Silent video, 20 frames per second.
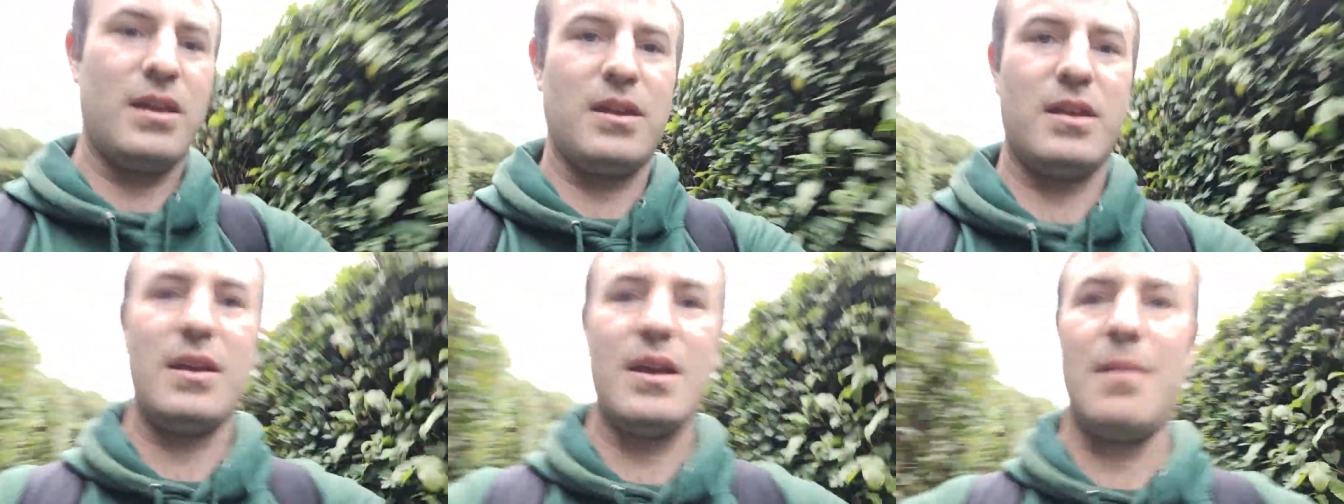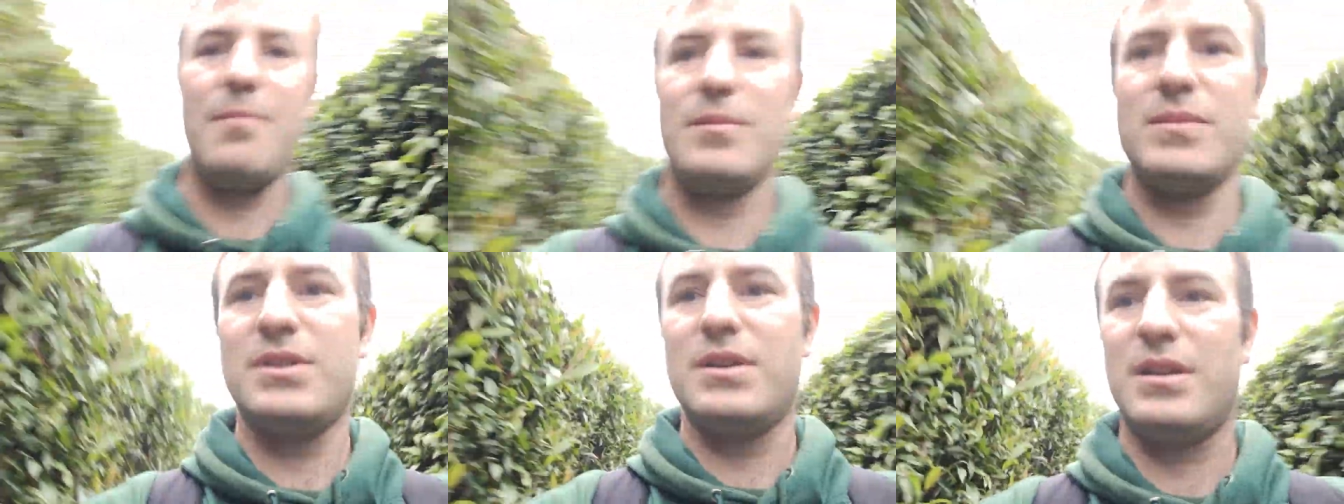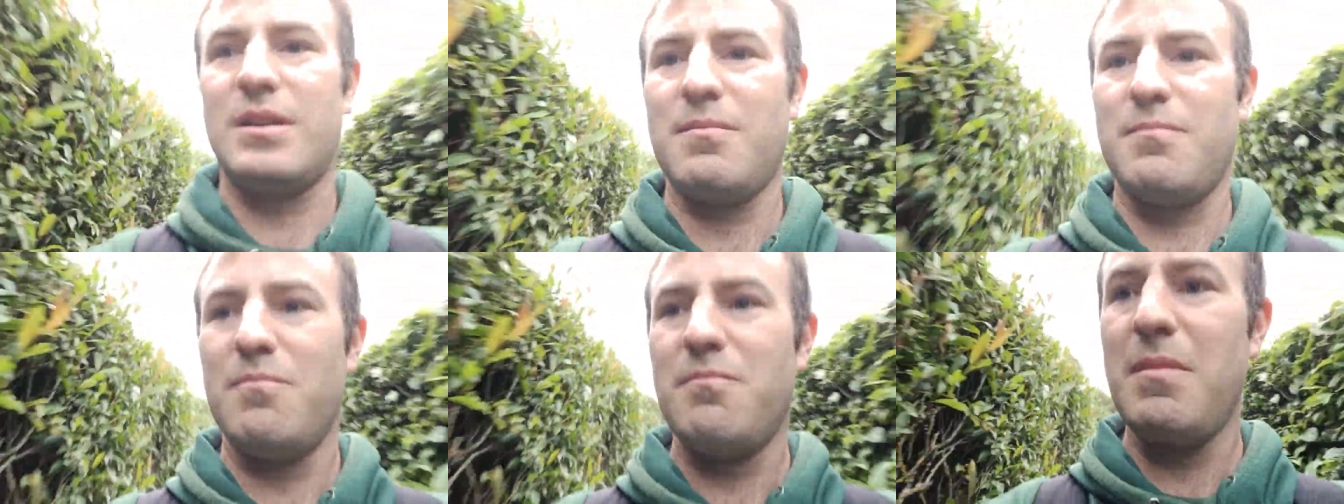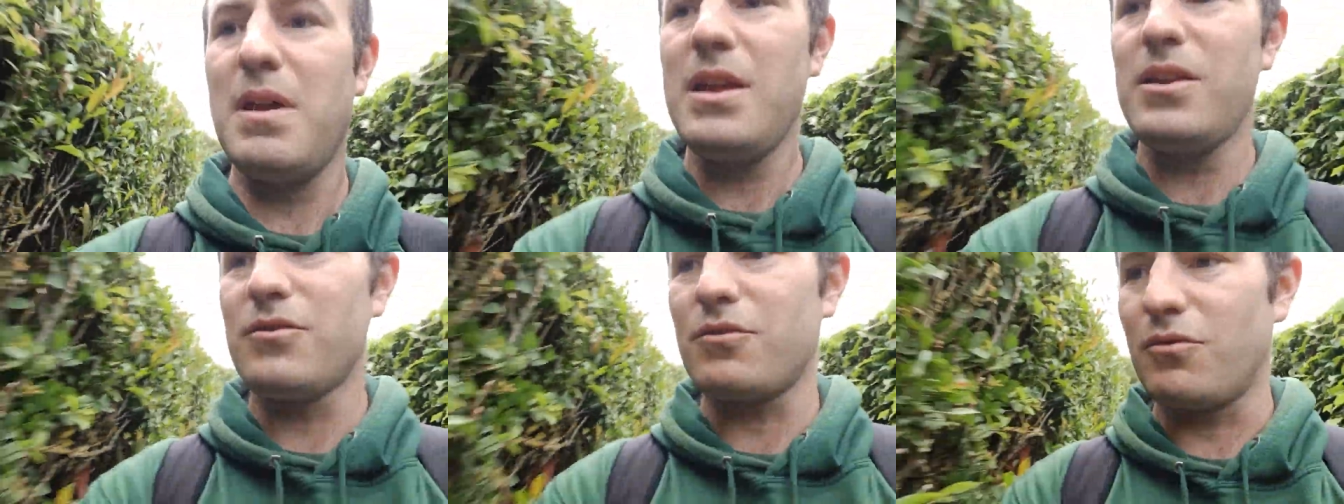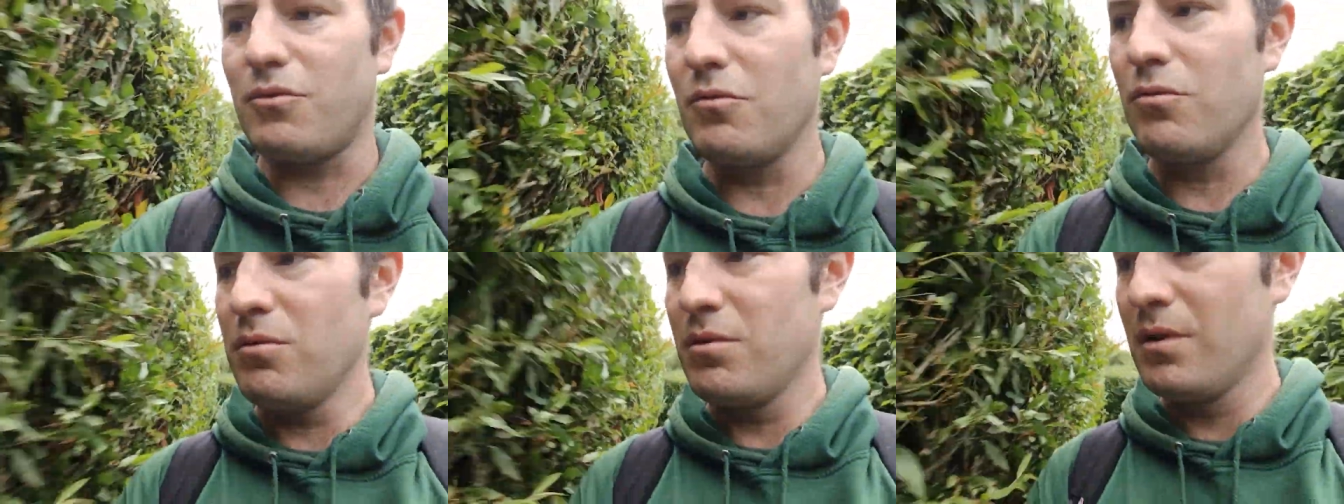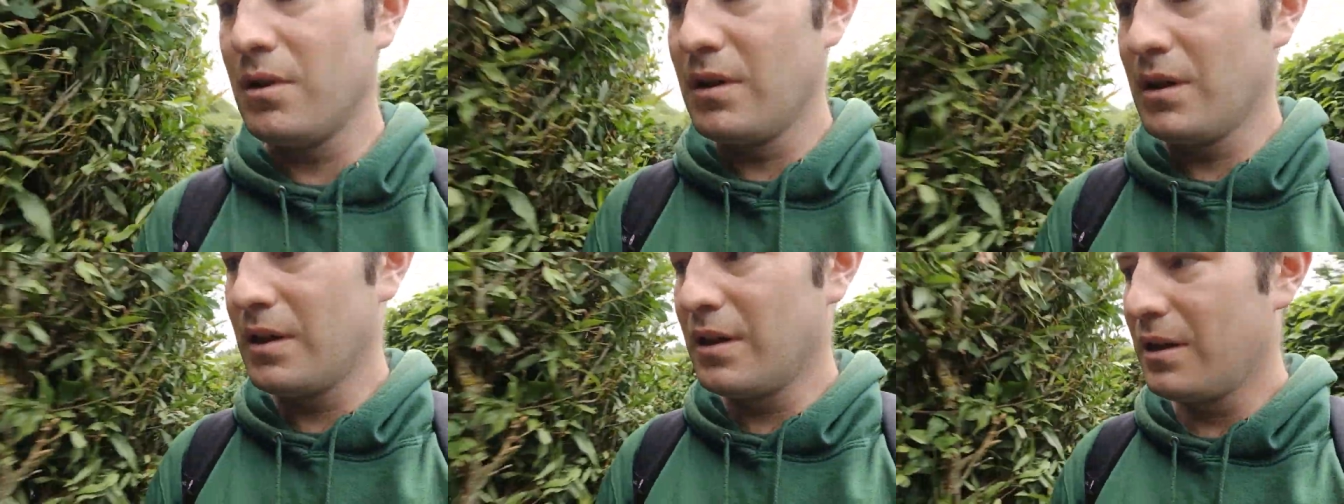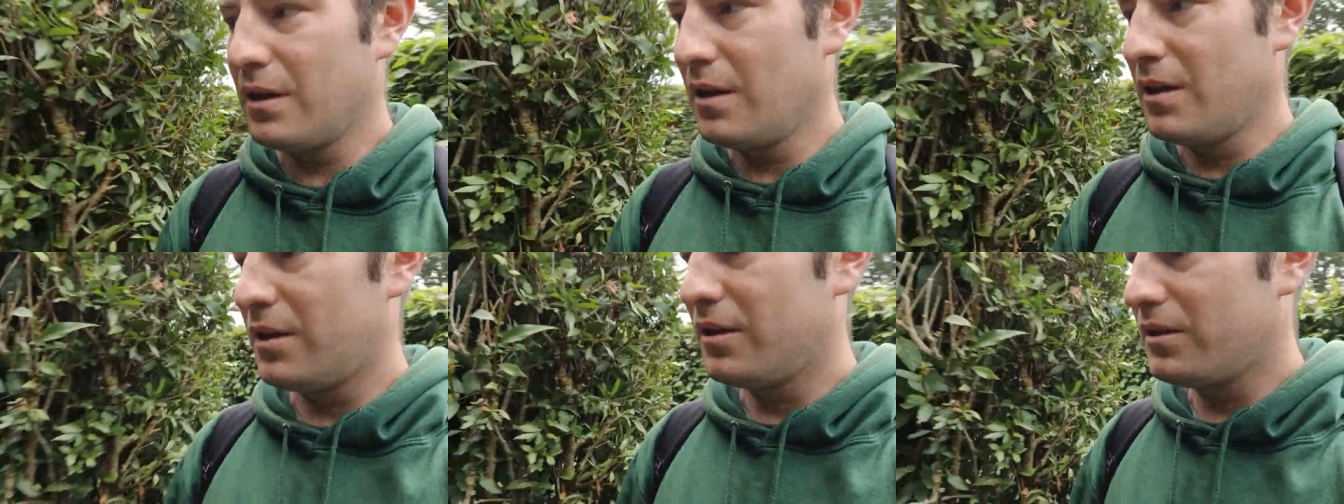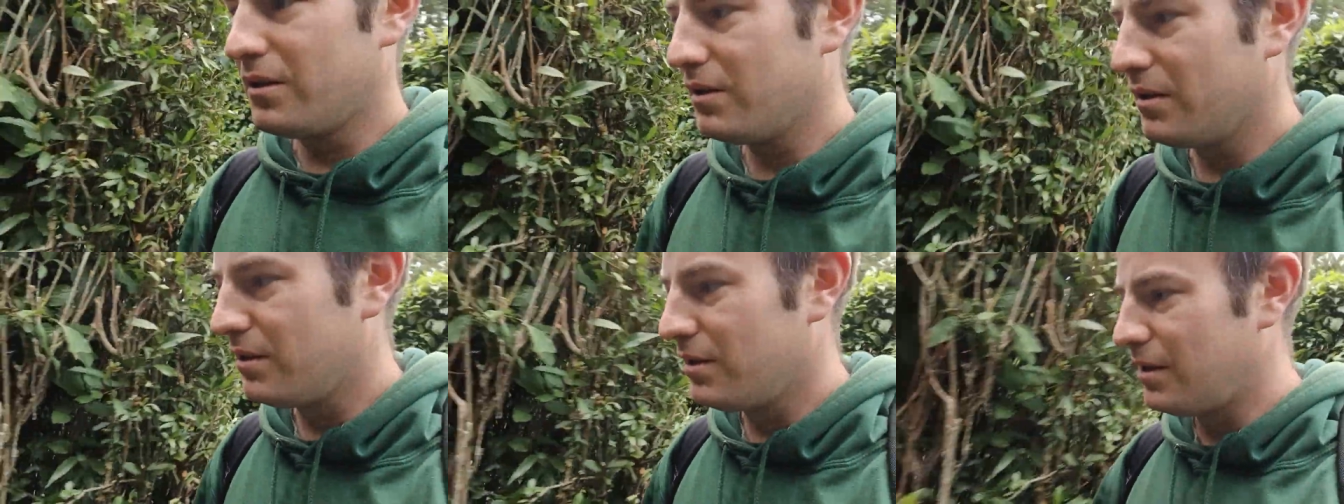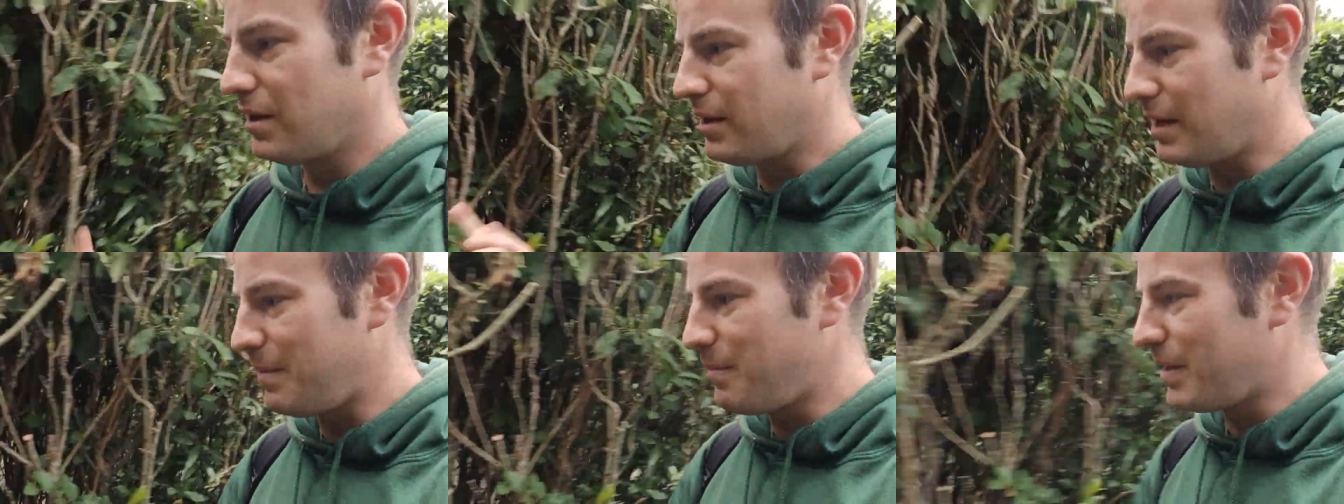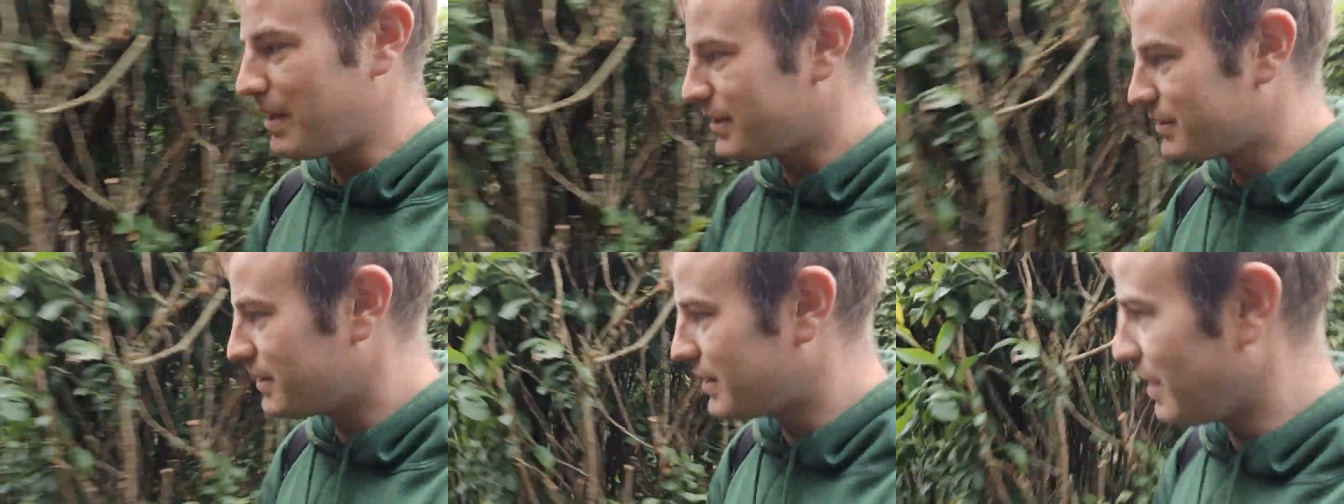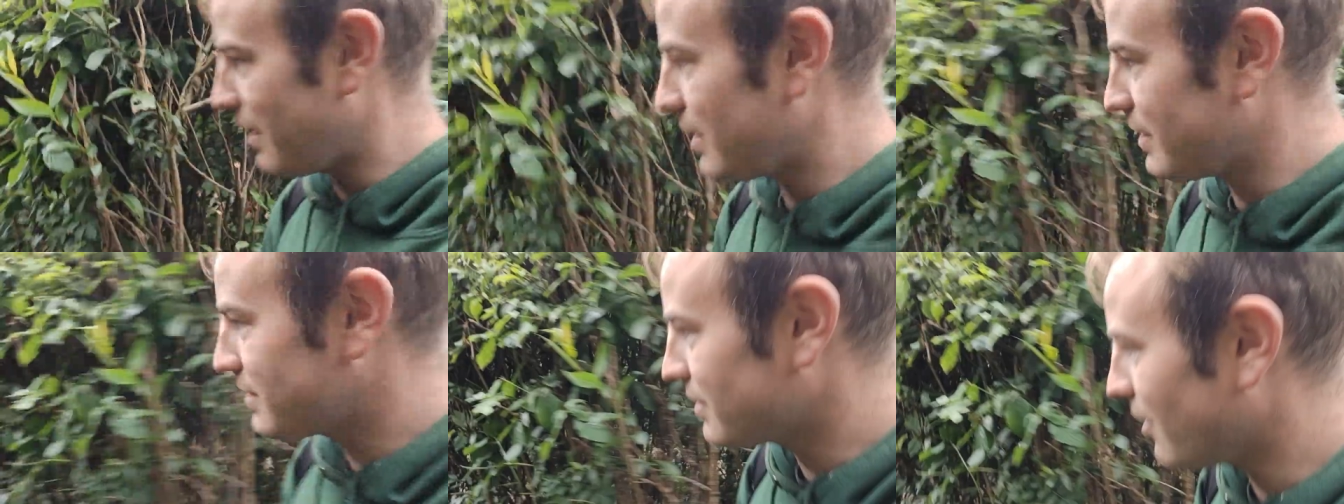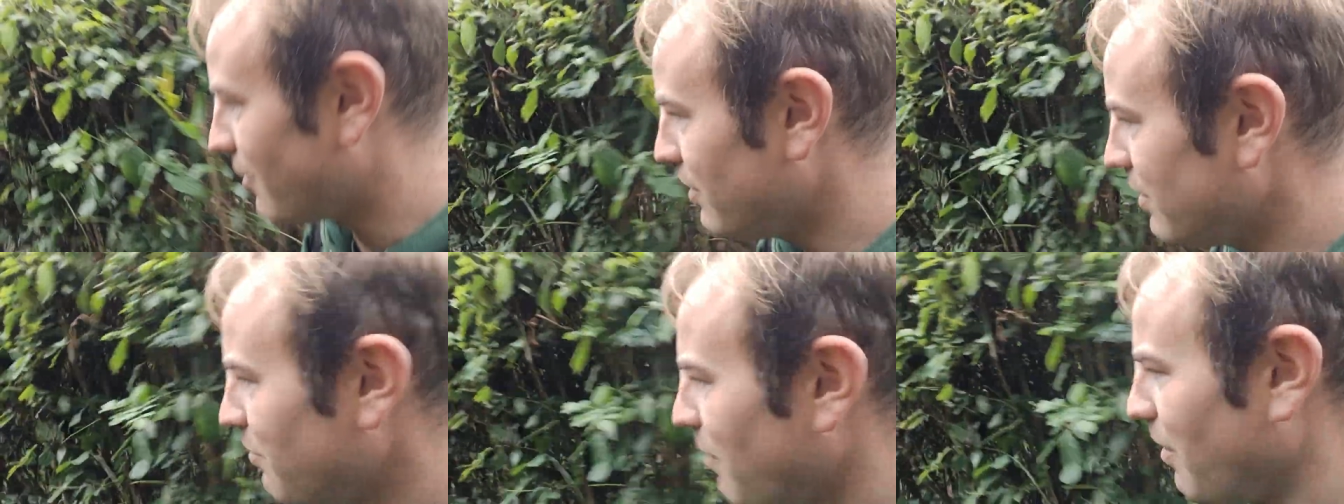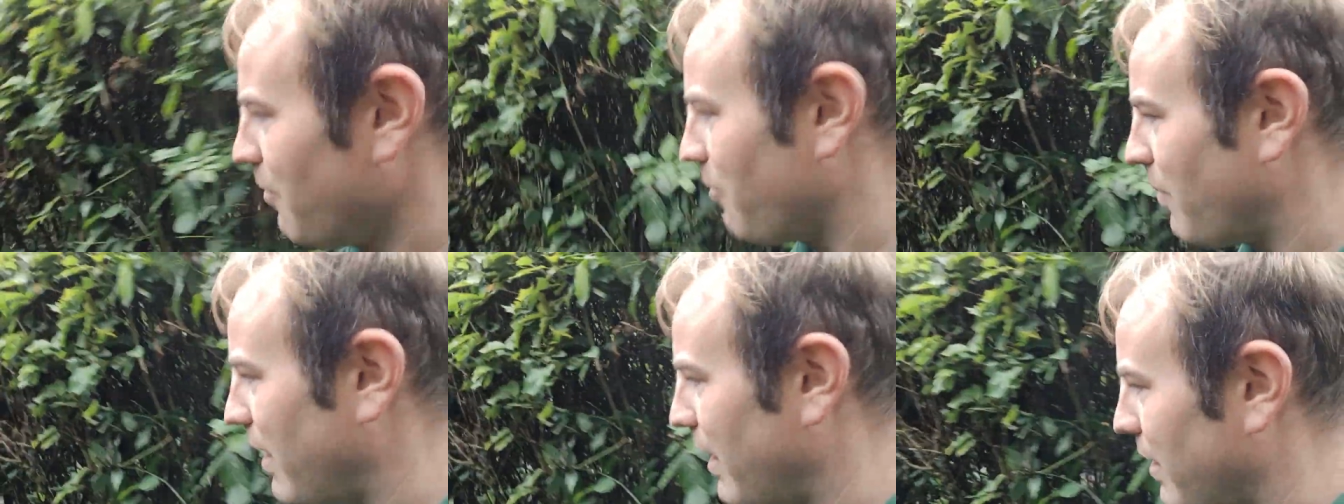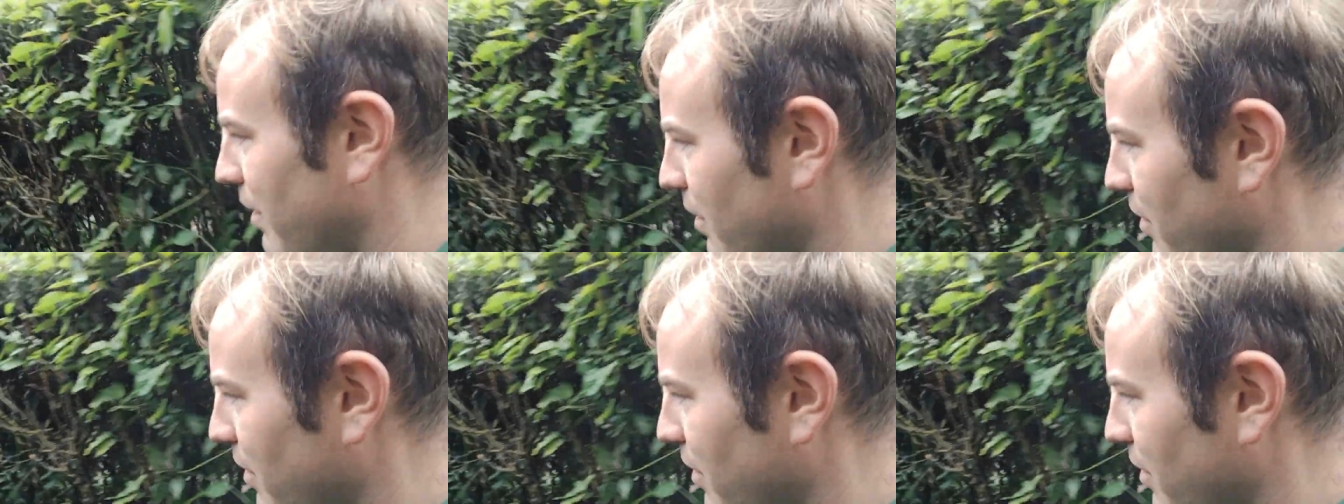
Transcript: come to the middle, it means there's only one way.